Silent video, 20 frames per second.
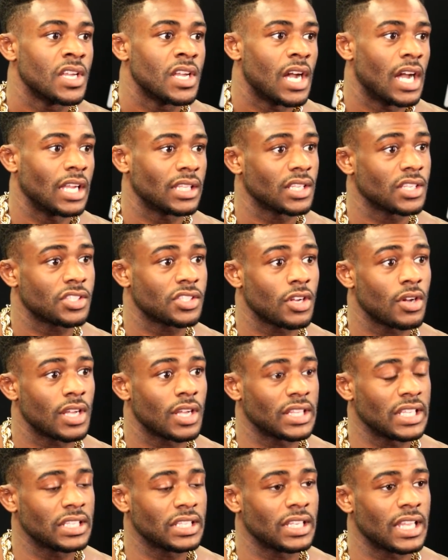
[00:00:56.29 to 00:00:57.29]
I think so. I
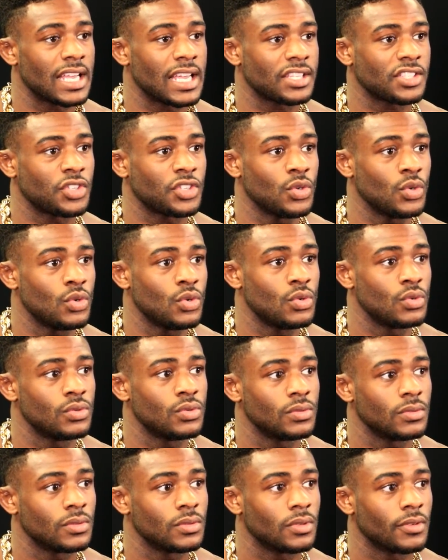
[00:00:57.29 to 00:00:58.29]
think the last two
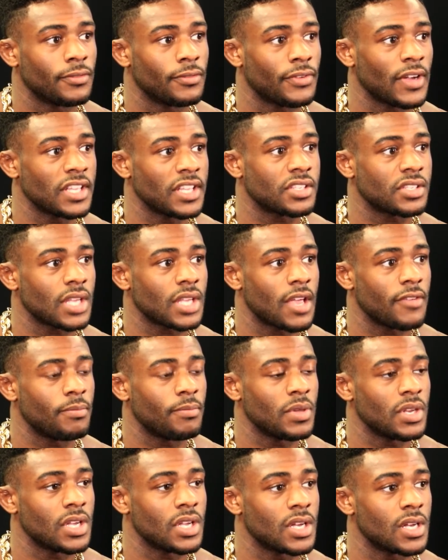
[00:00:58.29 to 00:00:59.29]
fights have
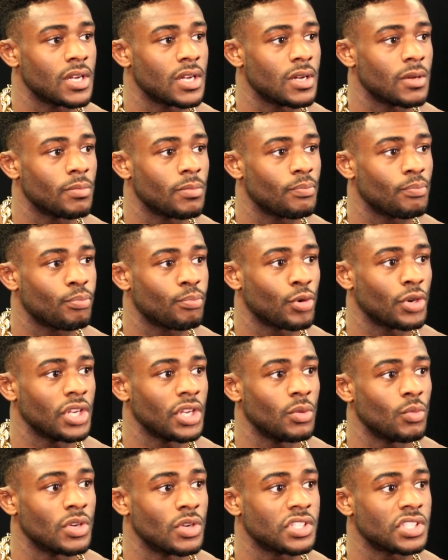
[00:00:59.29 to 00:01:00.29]
been
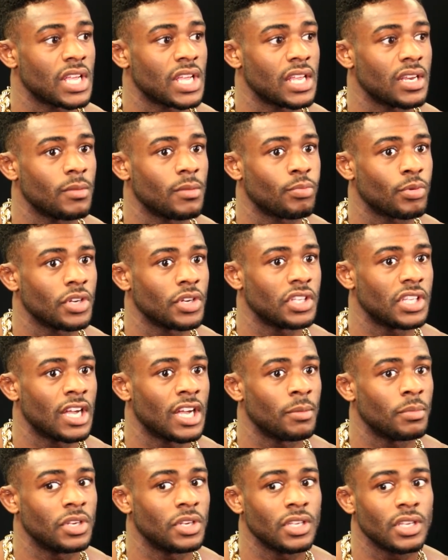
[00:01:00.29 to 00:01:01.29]
pretty one-sided and pretty
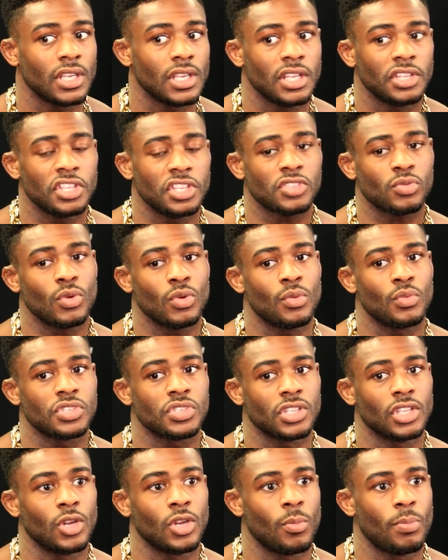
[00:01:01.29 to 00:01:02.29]
dominant. This one was
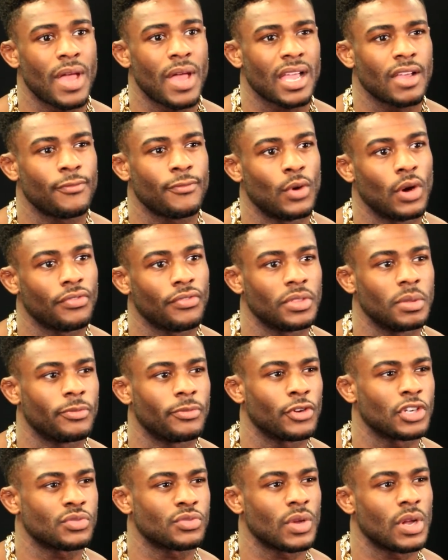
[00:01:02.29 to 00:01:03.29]
a little back and forth in the
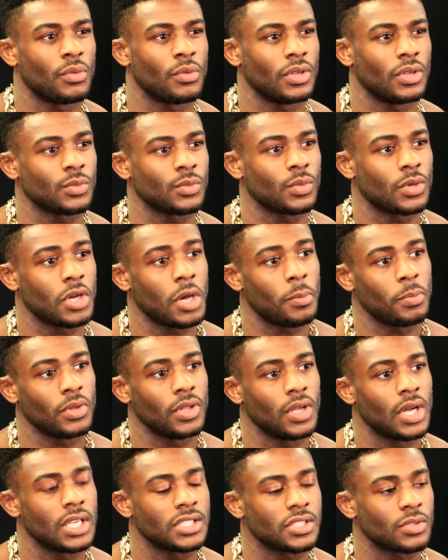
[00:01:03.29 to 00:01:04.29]
first round a
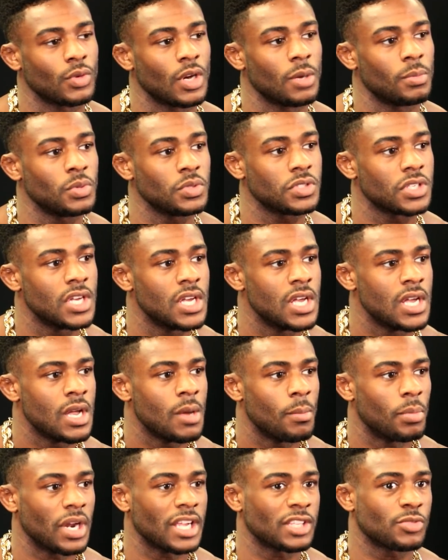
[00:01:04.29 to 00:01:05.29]
couple of scrambles,
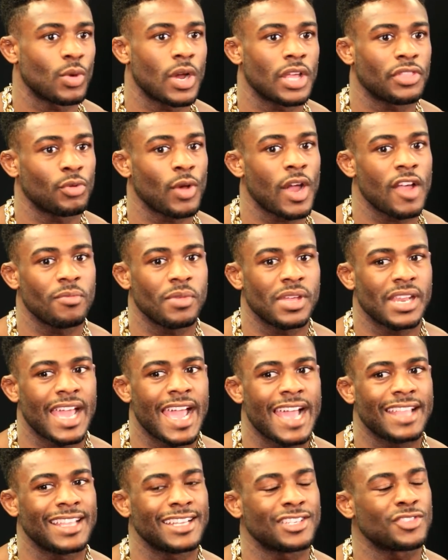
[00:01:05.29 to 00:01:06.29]
but that's where I thrive, man. I
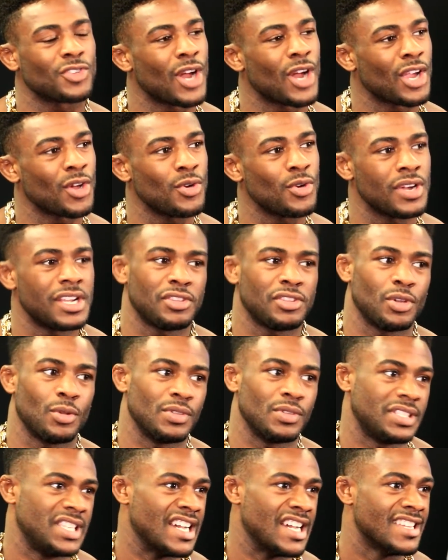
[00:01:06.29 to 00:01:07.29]
had that triangle. I thought it
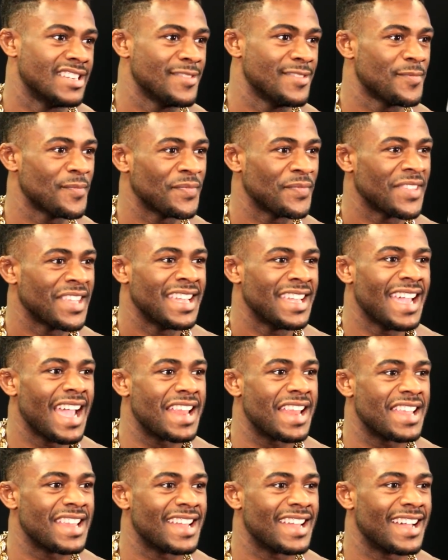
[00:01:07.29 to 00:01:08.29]
was done.
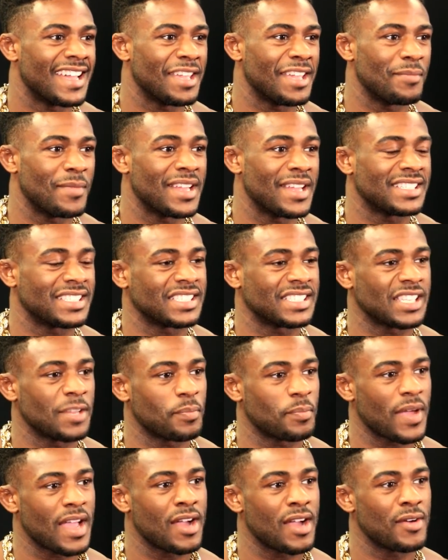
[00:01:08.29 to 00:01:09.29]
And then he managed to
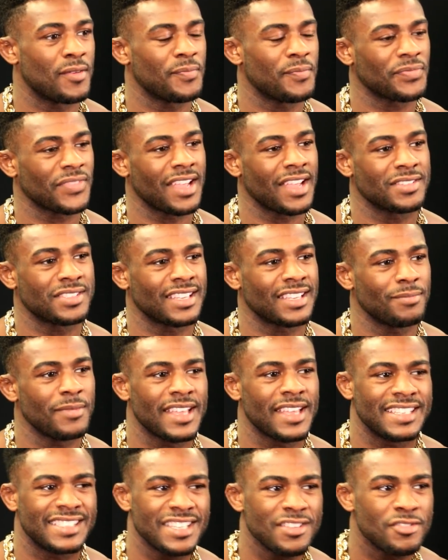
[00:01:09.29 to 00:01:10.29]
slip out. I was like,
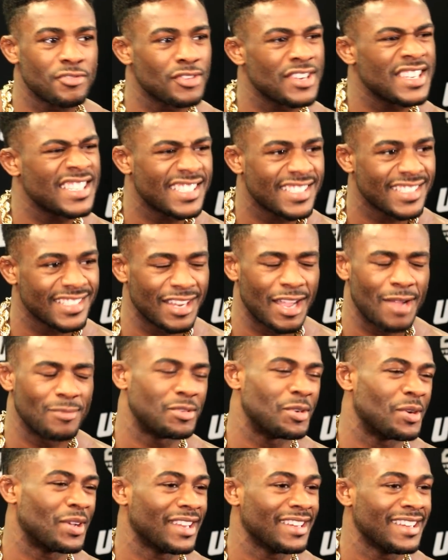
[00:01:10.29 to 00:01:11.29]
man, is he grease? No, I'm
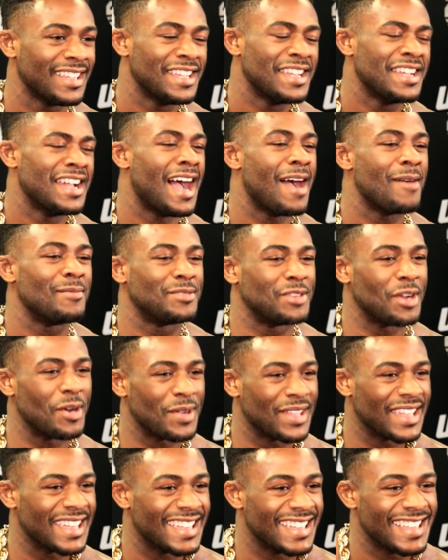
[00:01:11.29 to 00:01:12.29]
joking. I'm
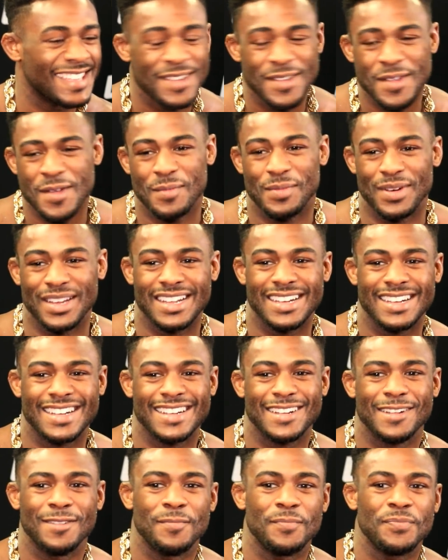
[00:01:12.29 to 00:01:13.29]
joking. But
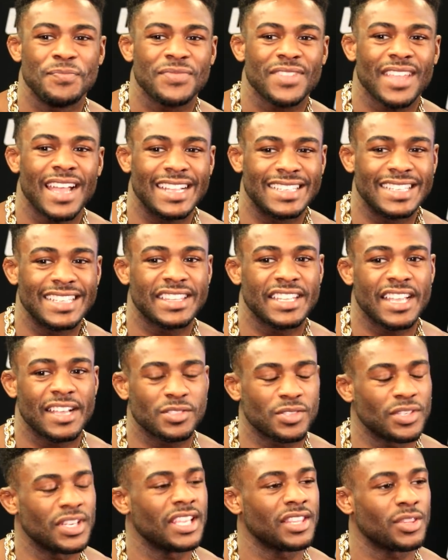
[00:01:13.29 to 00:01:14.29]
I did think I
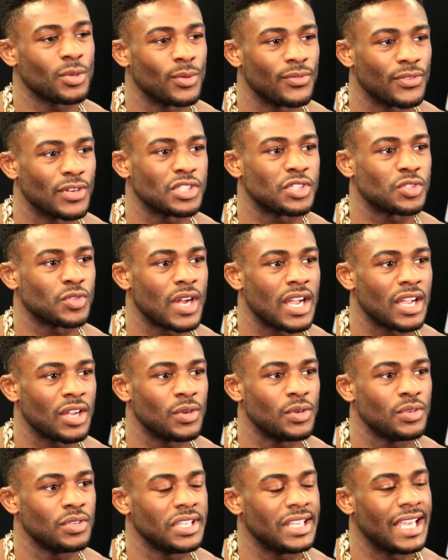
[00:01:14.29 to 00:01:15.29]
was going to hit the reverse
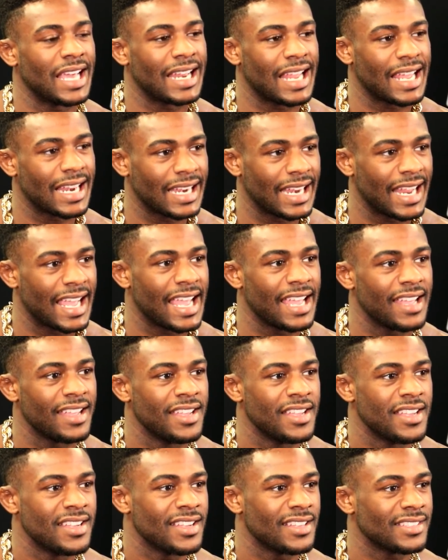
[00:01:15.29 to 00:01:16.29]
triangle. He got out of that.
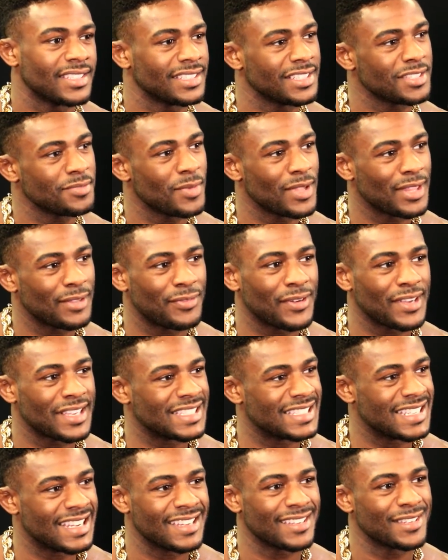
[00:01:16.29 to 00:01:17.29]
I was like, this motherfucker
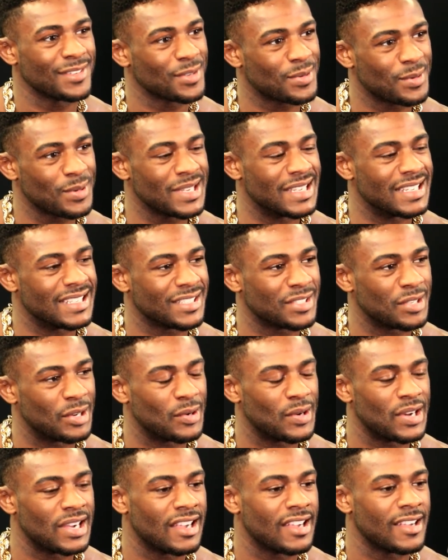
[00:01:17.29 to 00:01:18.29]
is not going to quit.
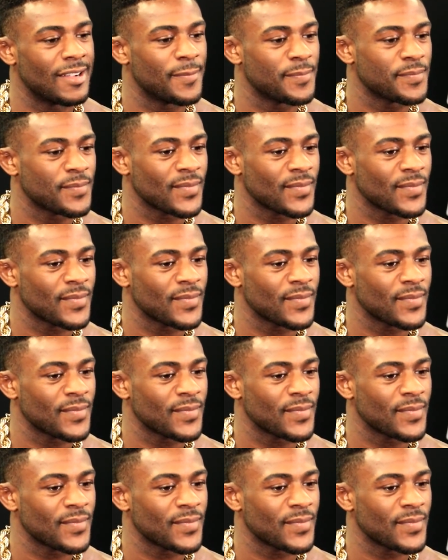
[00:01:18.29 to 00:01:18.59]
So